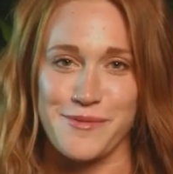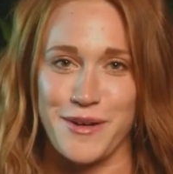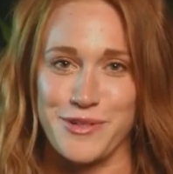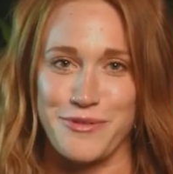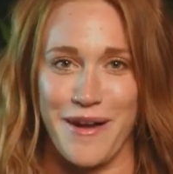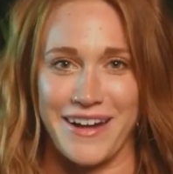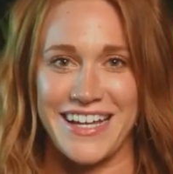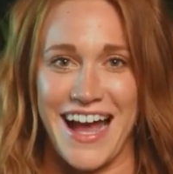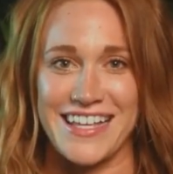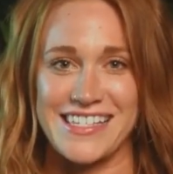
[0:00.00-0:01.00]
Spiritual
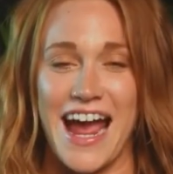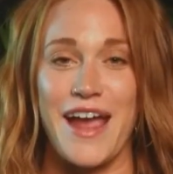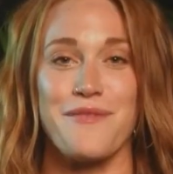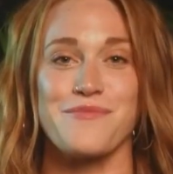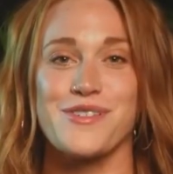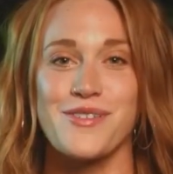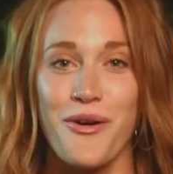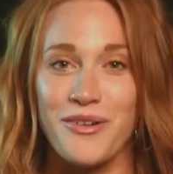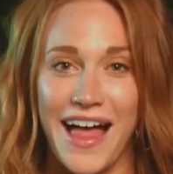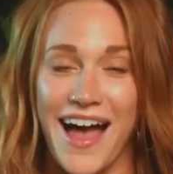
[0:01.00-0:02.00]
podcast. I am
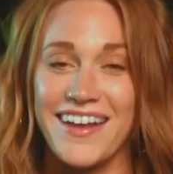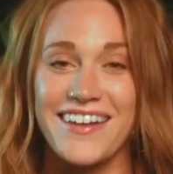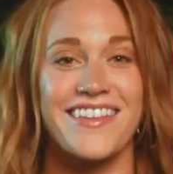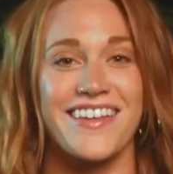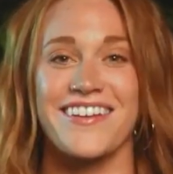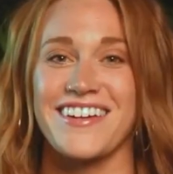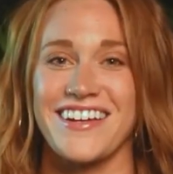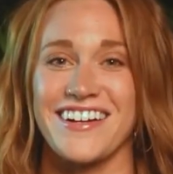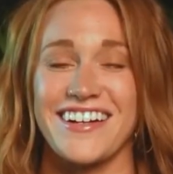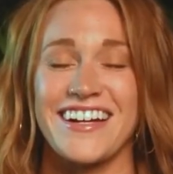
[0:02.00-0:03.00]
so glad that you're
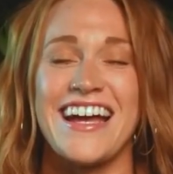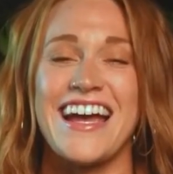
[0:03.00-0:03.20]
here.